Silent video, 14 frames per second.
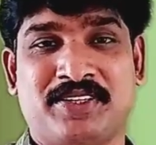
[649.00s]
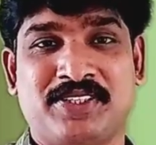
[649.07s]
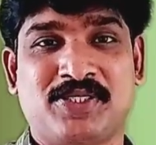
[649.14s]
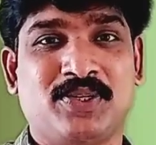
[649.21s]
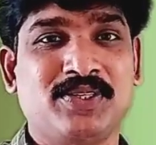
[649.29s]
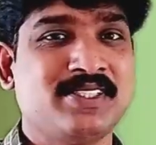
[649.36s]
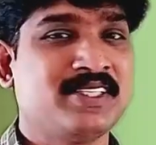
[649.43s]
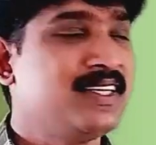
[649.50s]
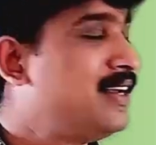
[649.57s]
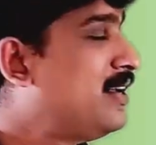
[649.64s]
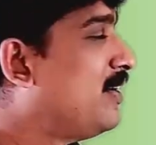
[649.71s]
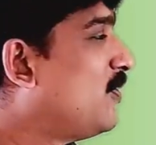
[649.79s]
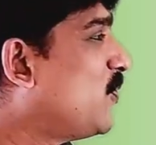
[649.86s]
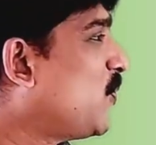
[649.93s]
resource,
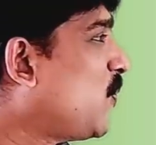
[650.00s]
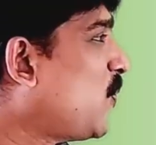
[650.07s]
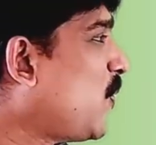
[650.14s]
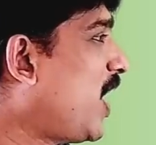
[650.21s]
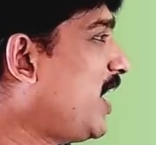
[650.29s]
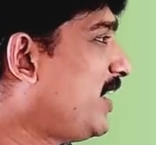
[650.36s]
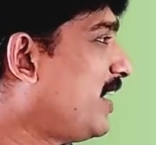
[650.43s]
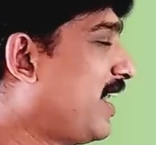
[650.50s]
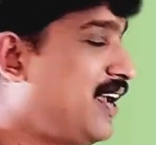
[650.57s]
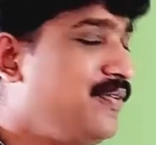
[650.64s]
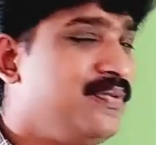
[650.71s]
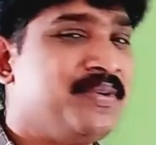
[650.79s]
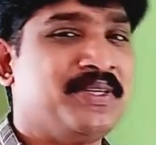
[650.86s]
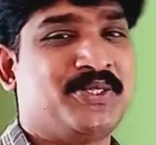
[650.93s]

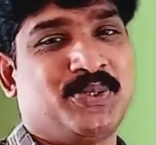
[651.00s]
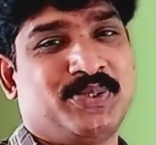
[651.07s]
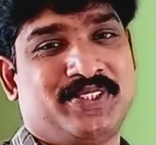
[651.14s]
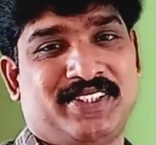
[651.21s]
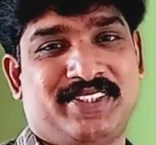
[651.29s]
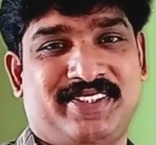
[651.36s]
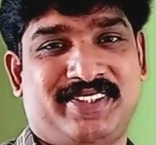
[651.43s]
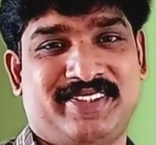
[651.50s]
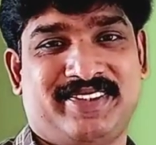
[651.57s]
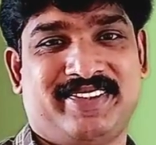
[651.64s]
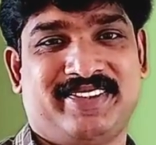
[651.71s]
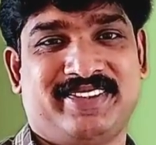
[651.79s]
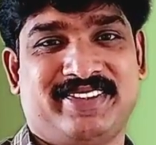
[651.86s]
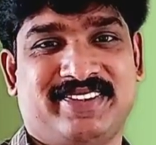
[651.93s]
wildlife resources.
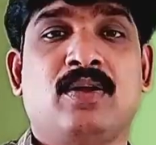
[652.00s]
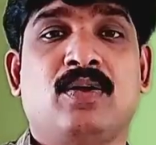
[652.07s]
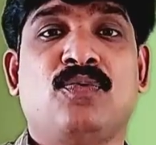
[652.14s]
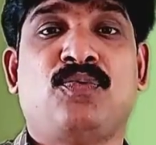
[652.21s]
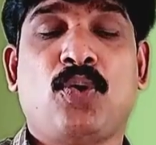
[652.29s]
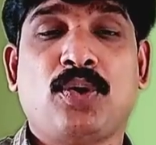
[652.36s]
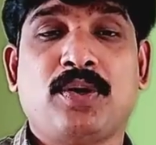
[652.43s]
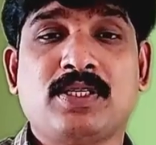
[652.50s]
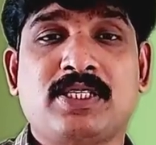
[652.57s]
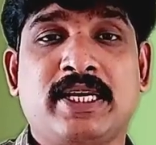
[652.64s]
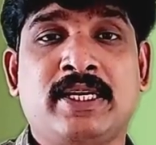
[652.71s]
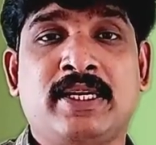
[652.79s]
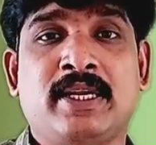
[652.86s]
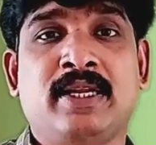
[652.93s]
Forests
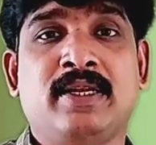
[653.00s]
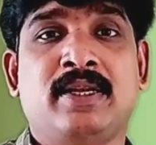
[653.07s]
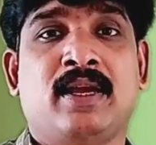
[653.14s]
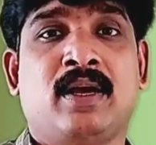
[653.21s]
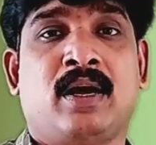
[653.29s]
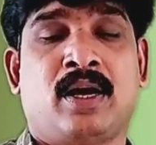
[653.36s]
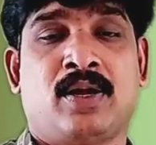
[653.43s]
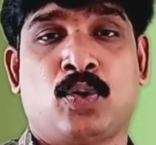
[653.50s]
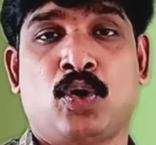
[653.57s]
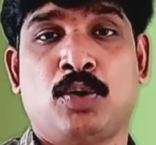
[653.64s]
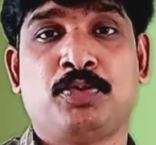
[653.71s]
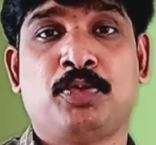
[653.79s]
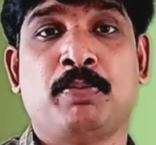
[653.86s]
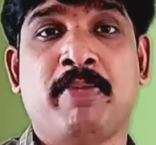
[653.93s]
in India are
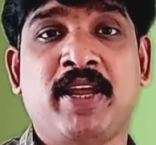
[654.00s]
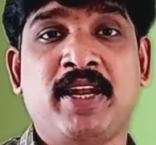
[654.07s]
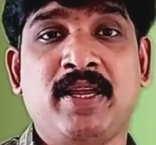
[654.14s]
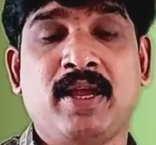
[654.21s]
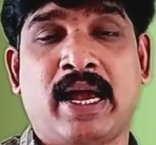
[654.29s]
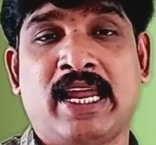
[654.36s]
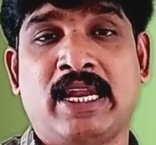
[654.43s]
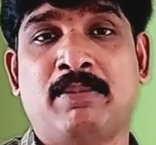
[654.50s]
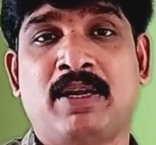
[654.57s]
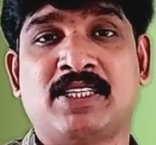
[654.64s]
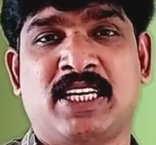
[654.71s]
home to many animals